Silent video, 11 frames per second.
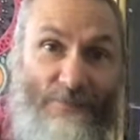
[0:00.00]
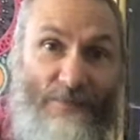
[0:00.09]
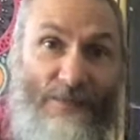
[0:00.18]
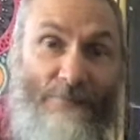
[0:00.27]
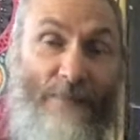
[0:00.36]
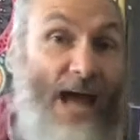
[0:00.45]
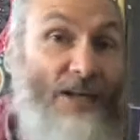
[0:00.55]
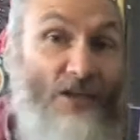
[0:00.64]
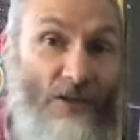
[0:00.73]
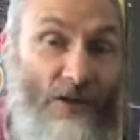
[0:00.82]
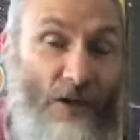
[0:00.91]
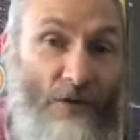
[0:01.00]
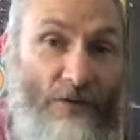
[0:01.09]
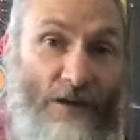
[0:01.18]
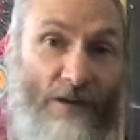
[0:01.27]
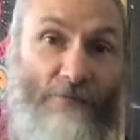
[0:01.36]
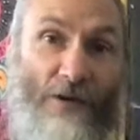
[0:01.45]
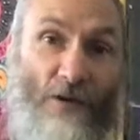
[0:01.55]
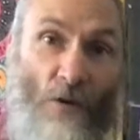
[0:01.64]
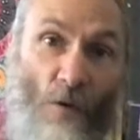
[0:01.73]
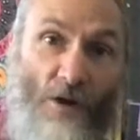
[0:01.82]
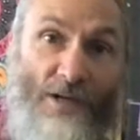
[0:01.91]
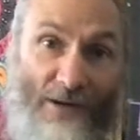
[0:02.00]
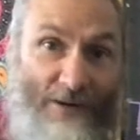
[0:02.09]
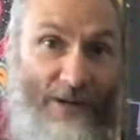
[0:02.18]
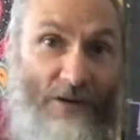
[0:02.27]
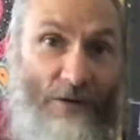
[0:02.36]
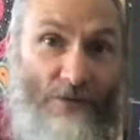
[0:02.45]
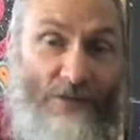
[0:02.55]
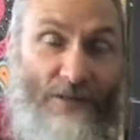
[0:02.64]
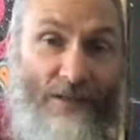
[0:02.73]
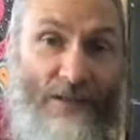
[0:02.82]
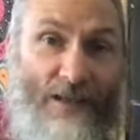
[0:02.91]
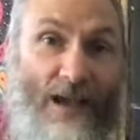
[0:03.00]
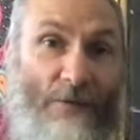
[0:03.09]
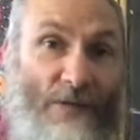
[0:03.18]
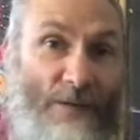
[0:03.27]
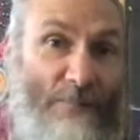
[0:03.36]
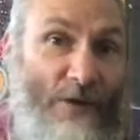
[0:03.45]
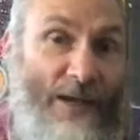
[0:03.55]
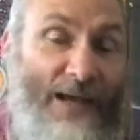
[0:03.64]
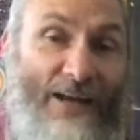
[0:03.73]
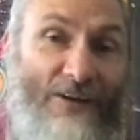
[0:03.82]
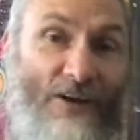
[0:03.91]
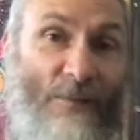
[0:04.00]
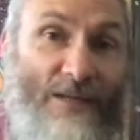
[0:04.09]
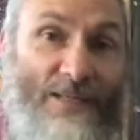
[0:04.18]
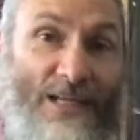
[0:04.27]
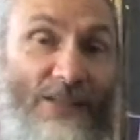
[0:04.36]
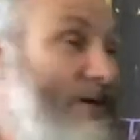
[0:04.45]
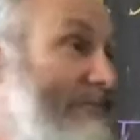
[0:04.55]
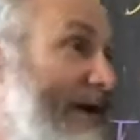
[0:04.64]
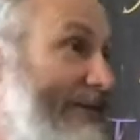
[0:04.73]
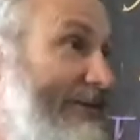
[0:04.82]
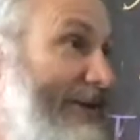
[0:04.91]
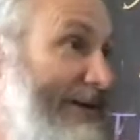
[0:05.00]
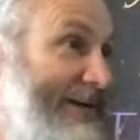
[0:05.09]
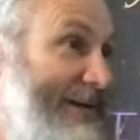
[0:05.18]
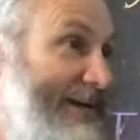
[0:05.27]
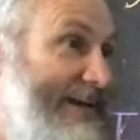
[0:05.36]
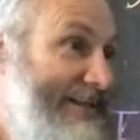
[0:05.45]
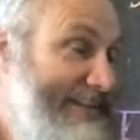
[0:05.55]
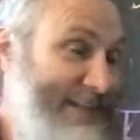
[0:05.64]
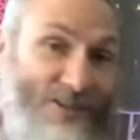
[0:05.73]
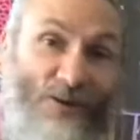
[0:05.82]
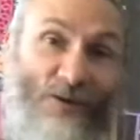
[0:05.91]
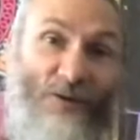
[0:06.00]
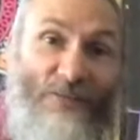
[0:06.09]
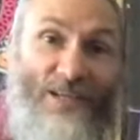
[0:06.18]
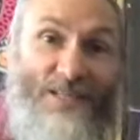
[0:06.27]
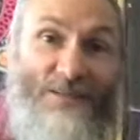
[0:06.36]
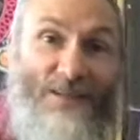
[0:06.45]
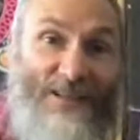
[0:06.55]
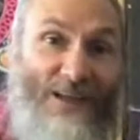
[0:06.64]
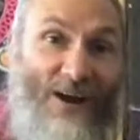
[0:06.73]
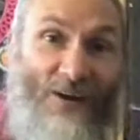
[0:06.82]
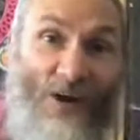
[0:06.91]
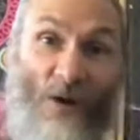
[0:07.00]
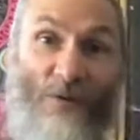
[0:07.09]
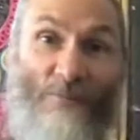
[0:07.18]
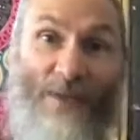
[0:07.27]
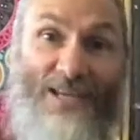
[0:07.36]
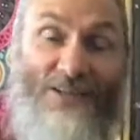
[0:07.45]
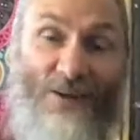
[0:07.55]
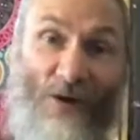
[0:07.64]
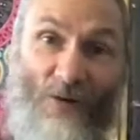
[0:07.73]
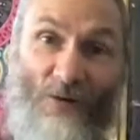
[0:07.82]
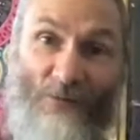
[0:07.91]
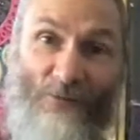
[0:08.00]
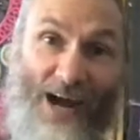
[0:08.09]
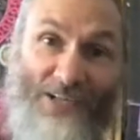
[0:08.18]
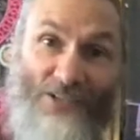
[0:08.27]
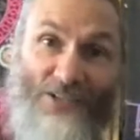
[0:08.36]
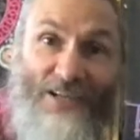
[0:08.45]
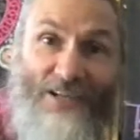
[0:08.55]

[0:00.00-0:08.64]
the magical goat for an ordinary goat. And when the boy got home, he said, "Look, mother, look, this goat makes gold. Watch,